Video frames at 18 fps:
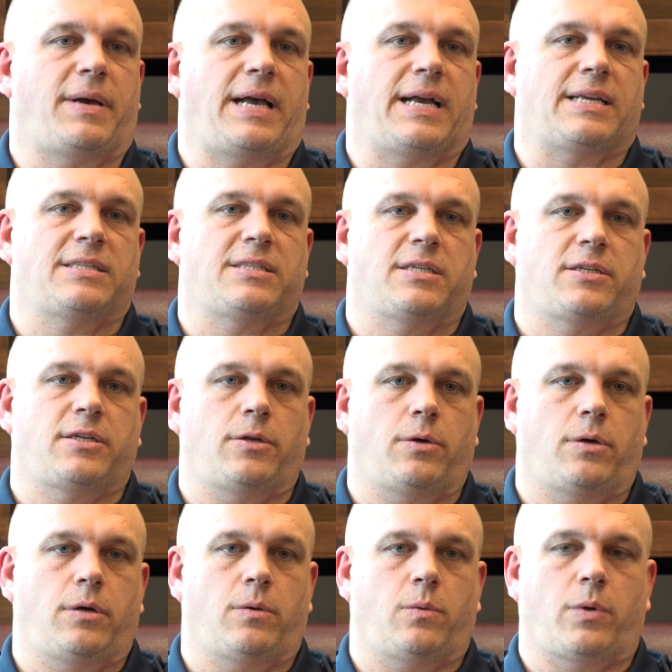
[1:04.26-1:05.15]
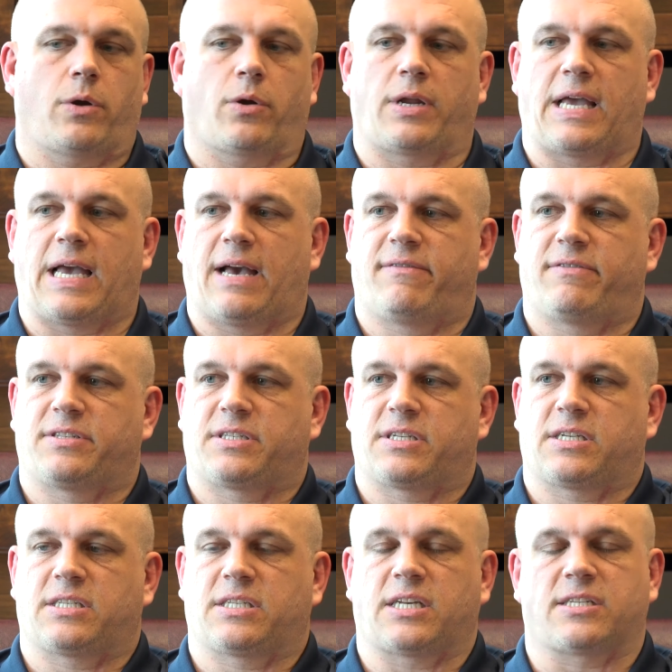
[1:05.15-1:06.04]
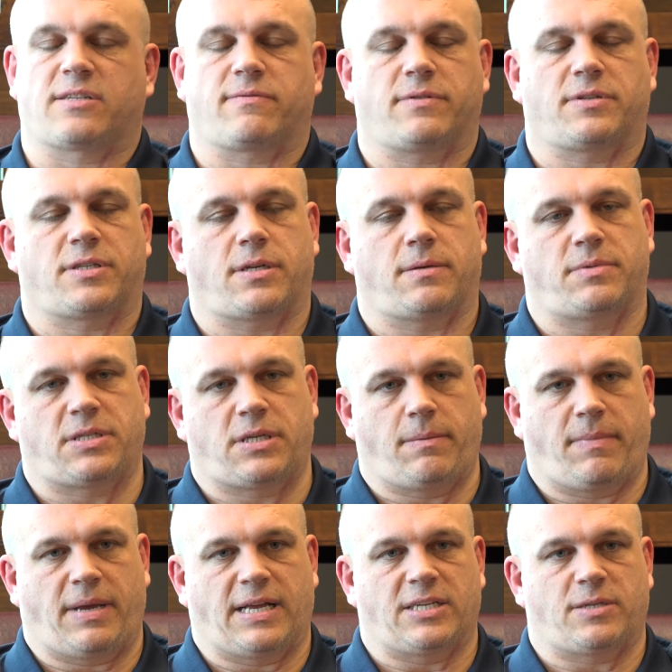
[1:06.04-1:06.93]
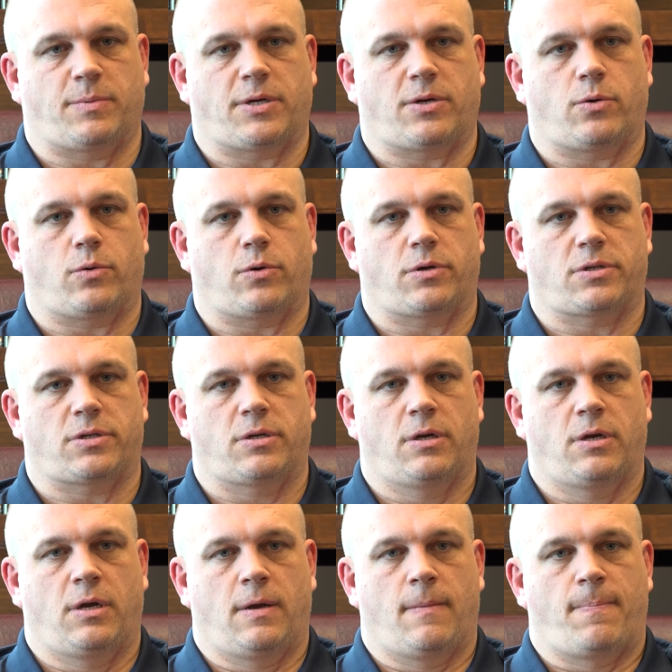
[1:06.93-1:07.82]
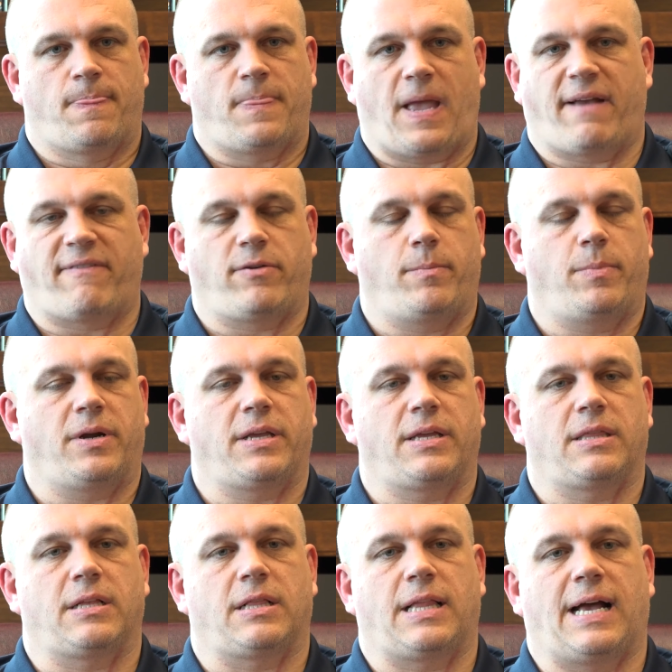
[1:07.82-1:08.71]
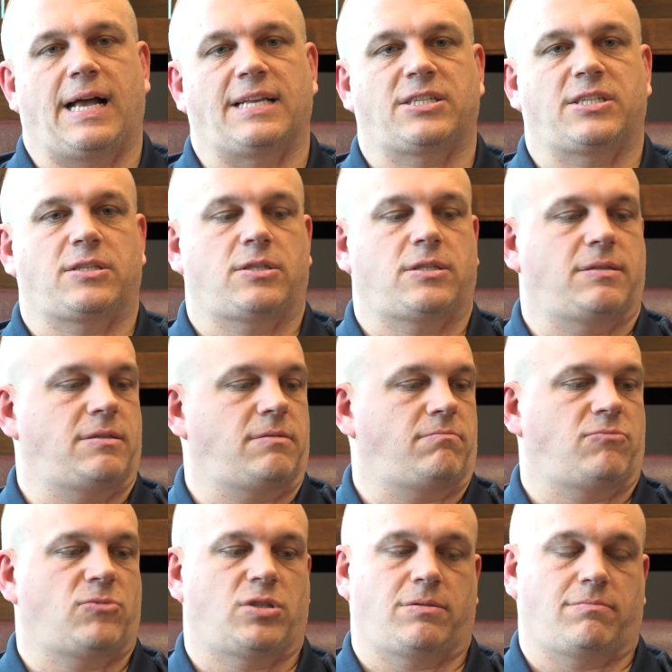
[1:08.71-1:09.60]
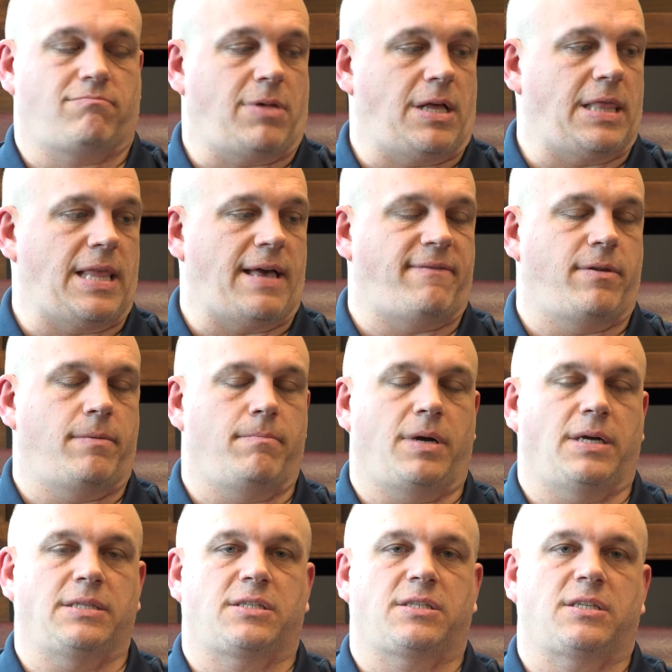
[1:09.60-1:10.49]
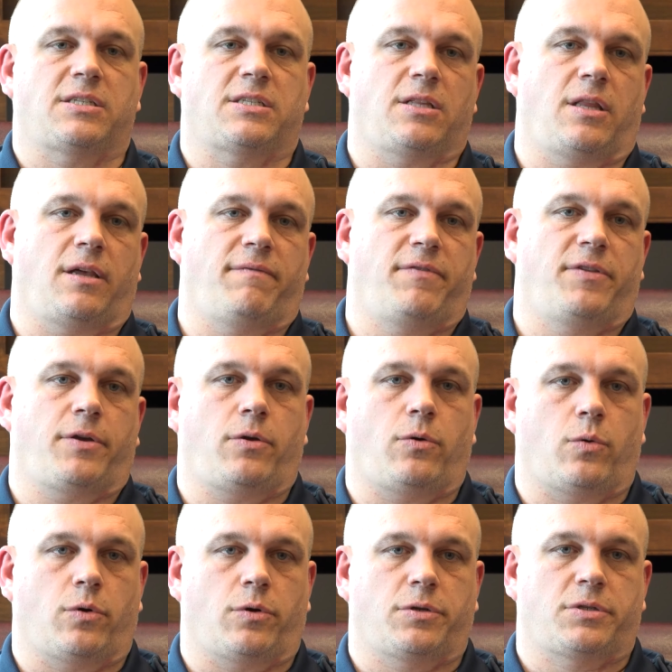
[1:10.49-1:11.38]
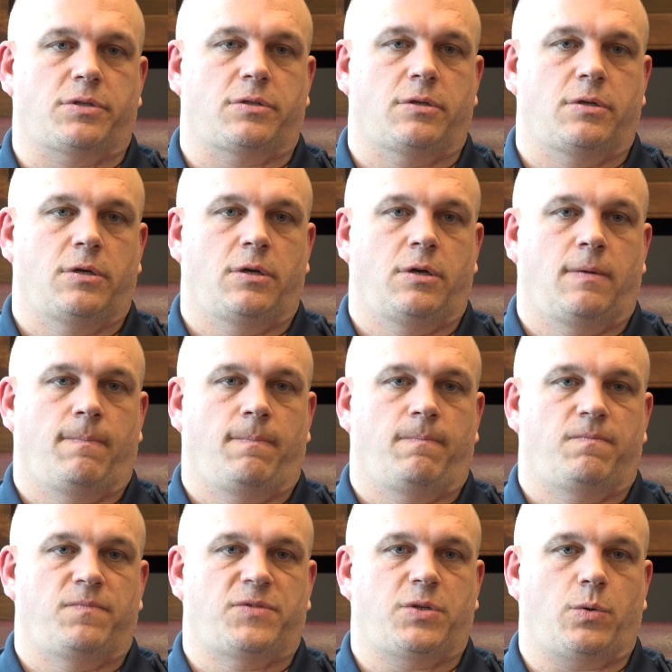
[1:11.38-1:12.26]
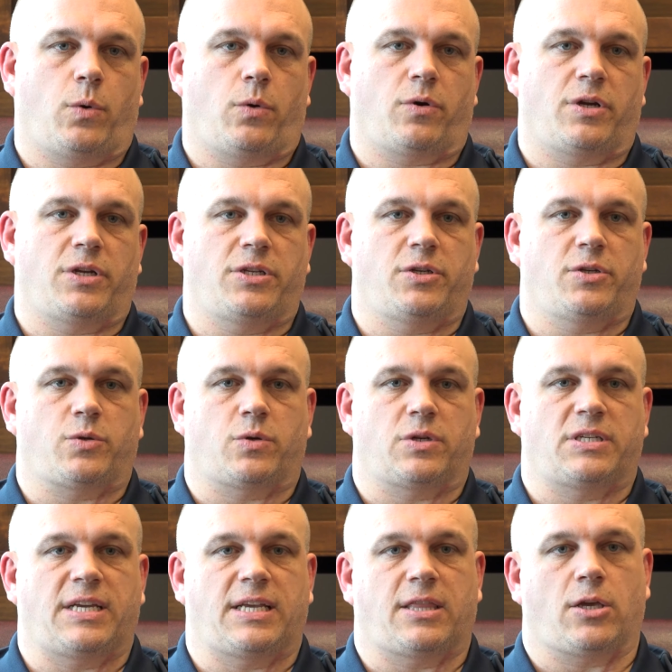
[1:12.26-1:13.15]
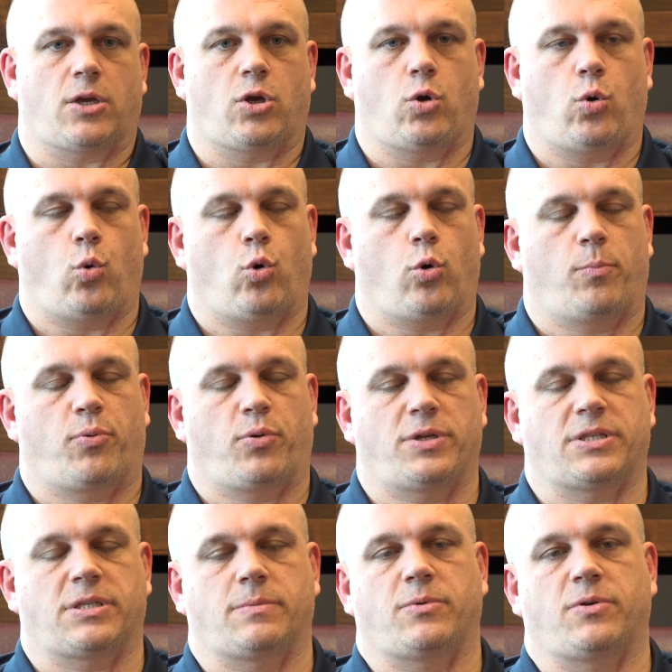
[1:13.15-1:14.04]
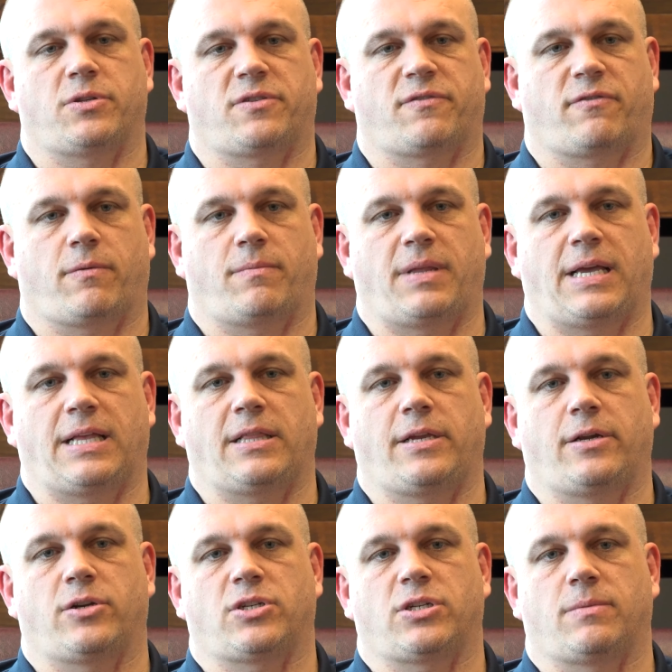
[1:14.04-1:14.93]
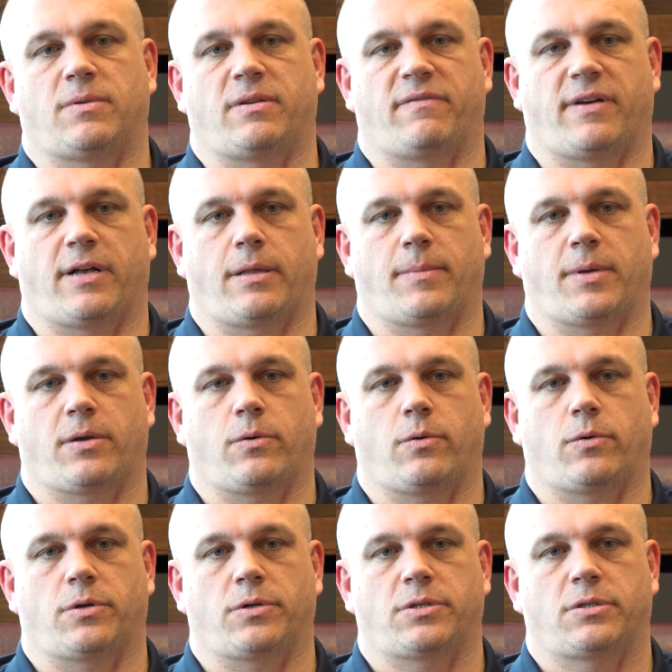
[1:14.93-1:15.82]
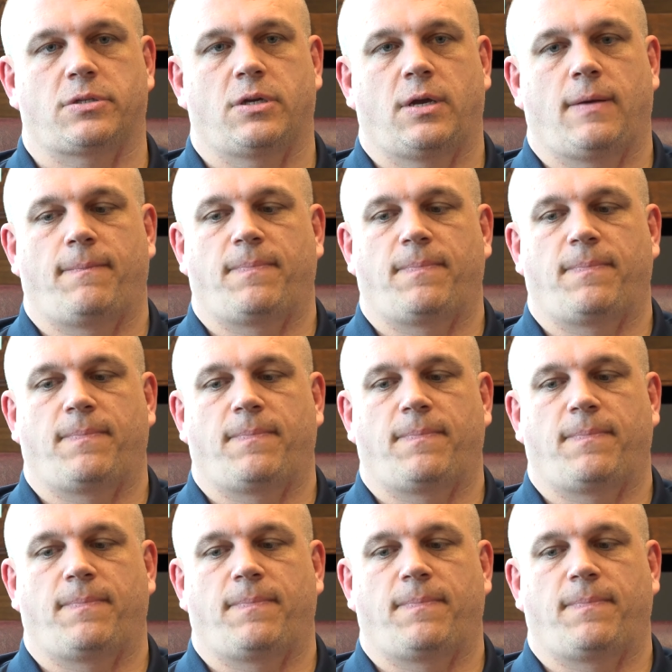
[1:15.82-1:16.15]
back and said, you know what, we already have a successful subsea management course. Everybody in the last 11 months has loved the course. So what we're going to do is we're going to take the core principles from that leadership development course